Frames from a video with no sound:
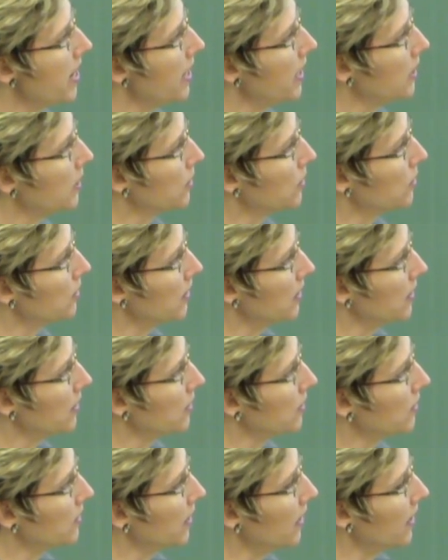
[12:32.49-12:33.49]
is
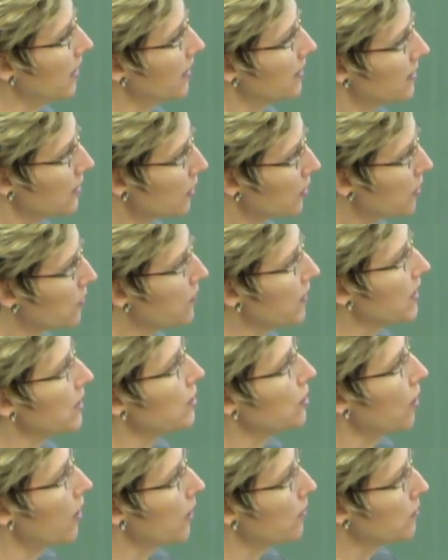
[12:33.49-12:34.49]
delta V
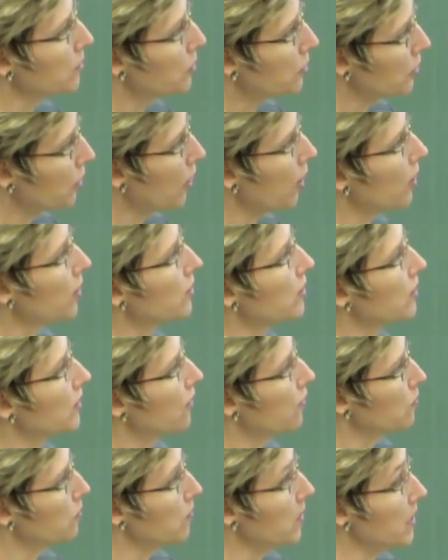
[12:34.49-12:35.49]
times charge
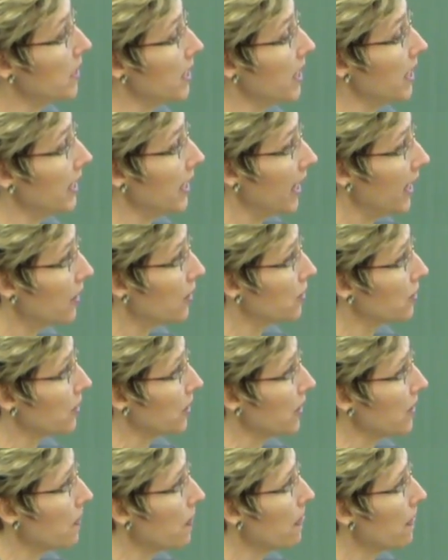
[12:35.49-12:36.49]
gives me an
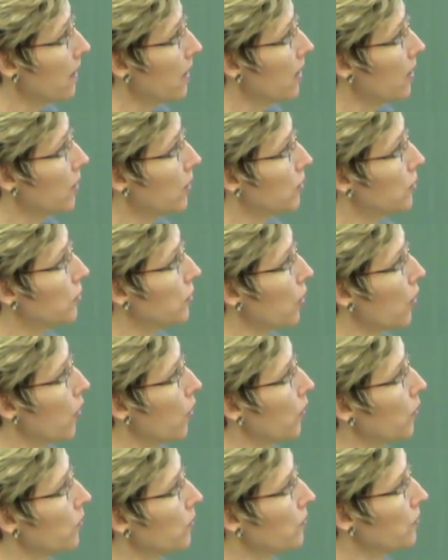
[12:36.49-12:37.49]
energy.
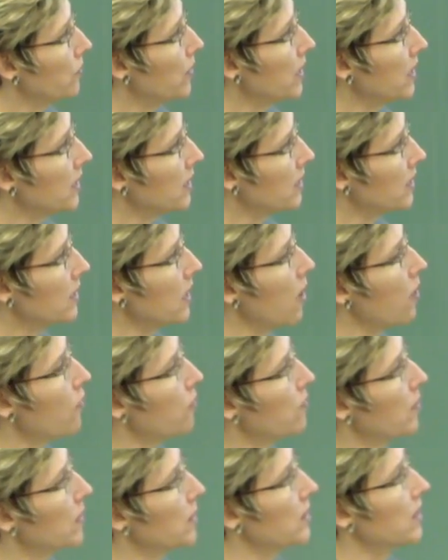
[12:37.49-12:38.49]
So V itself
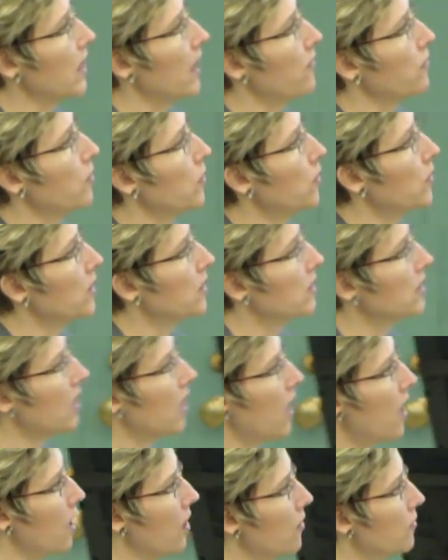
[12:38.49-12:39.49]
must have units
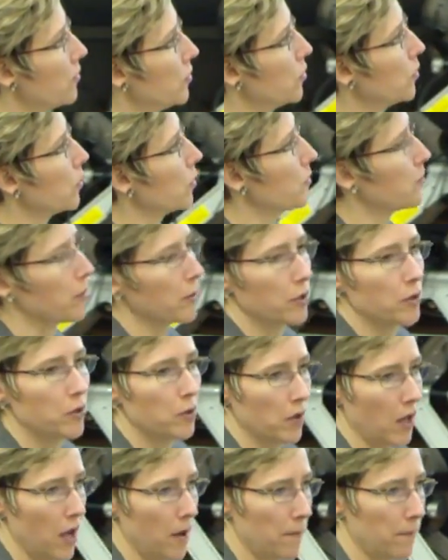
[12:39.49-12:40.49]
of joules per
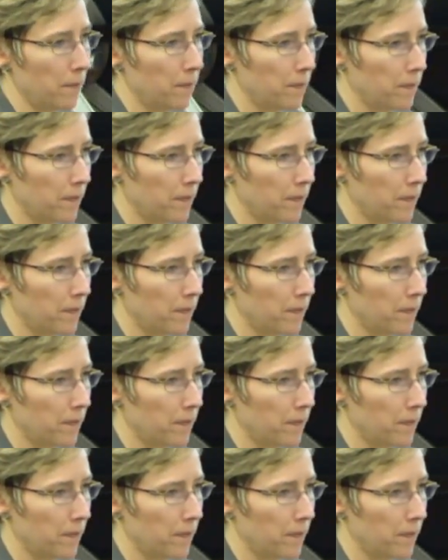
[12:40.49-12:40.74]
coulomb.